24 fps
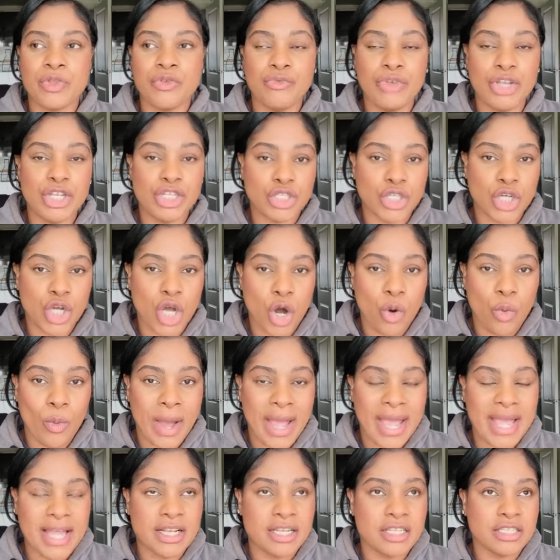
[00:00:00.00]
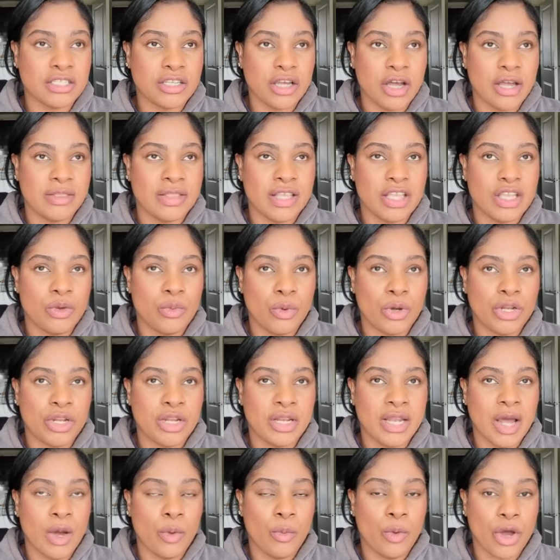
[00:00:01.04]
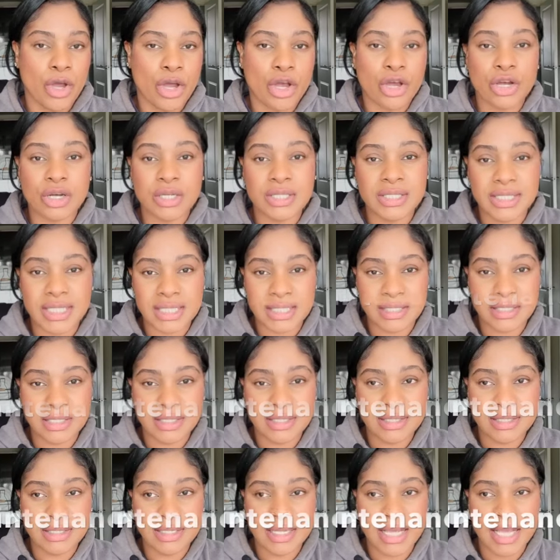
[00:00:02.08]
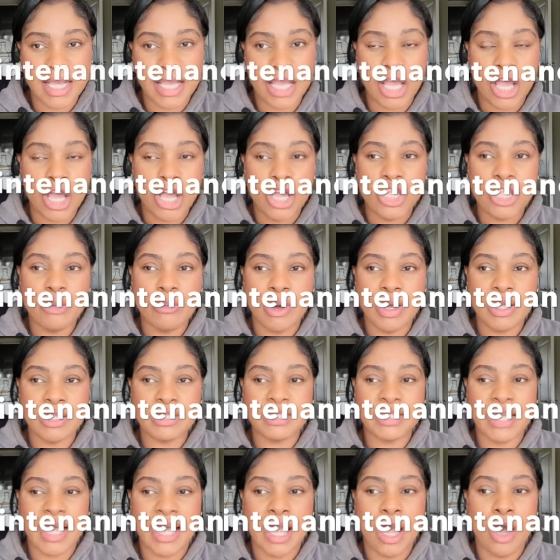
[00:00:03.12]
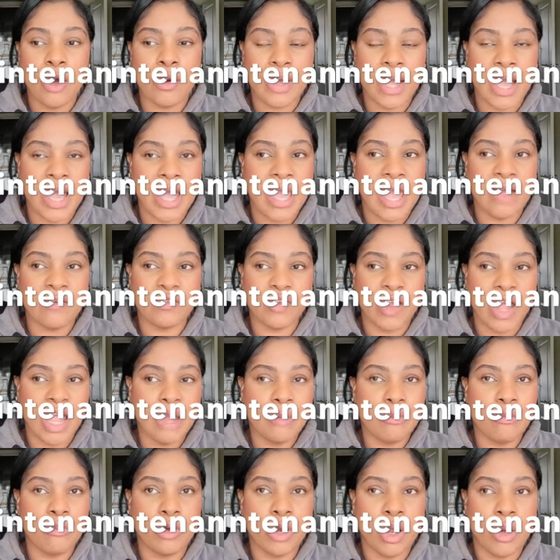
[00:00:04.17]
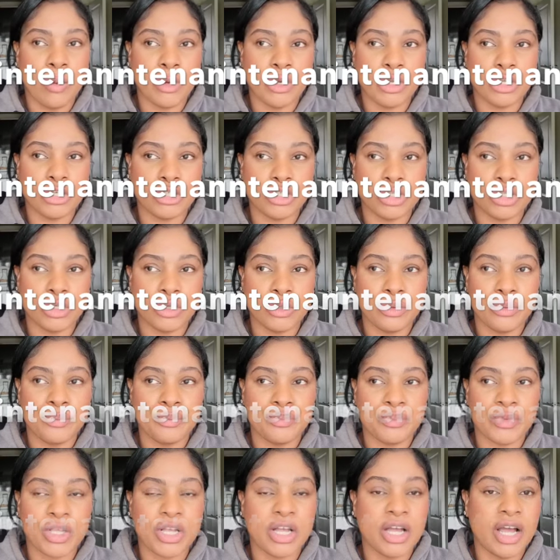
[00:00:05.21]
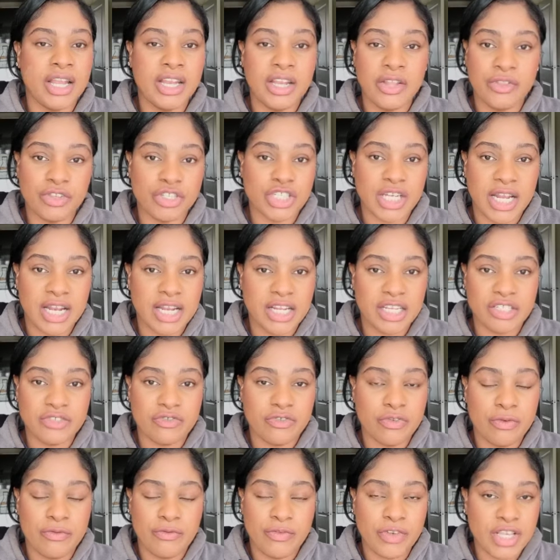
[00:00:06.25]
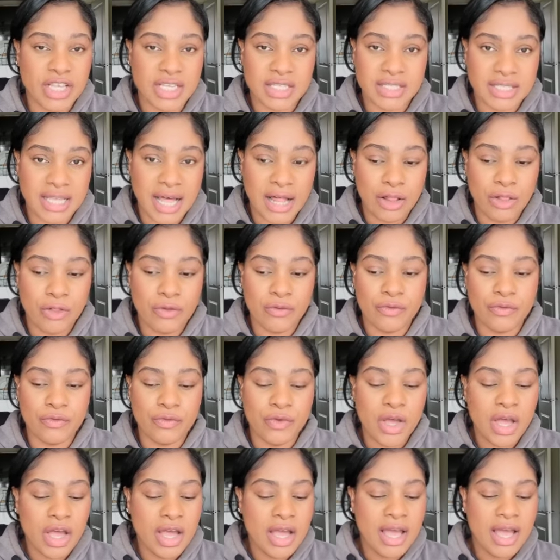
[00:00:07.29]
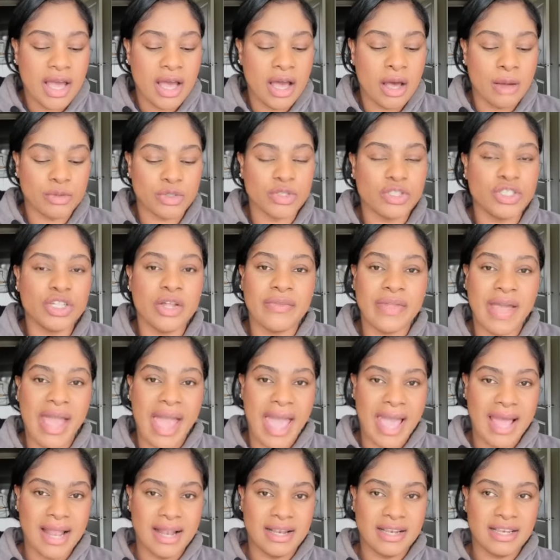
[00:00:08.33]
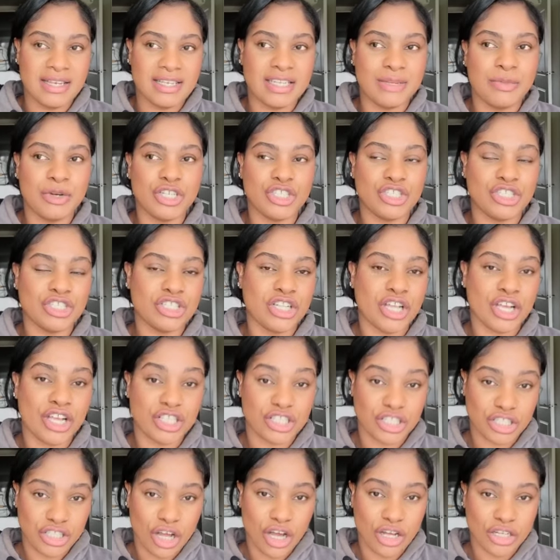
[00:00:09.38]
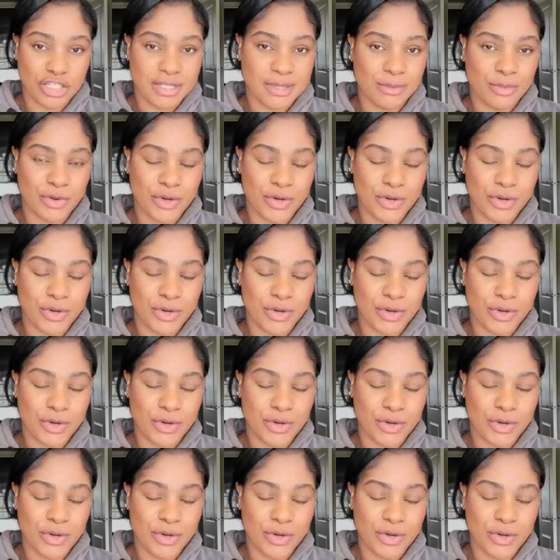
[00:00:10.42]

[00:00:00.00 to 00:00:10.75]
reach your goal weight and decide that you want to now work on consistency. You might say, okay, after April, I want to do another challenge for, for yourself. Um, so it's not the end, but it's just like a starting